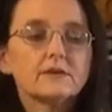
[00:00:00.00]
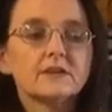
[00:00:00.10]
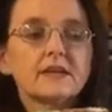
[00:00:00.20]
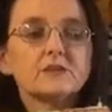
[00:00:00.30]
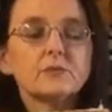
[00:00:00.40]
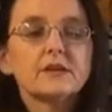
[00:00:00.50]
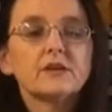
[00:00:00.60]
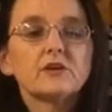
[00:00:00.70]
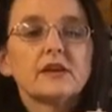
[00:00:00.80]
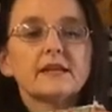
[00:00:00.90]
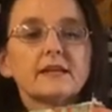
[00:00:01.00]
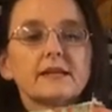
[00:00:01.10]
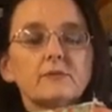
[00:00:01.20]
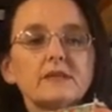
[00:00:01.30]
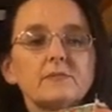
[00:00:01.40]
So that's what it'll look like, a little
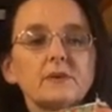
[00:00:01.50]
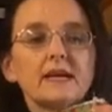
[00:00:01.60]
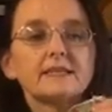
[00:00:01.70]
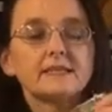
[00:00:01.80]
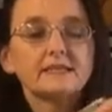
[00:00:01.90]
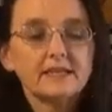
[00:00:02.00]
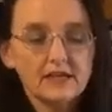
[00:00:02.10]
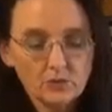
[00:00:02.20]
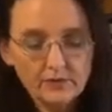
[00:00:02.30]
piece of elastic sticking up.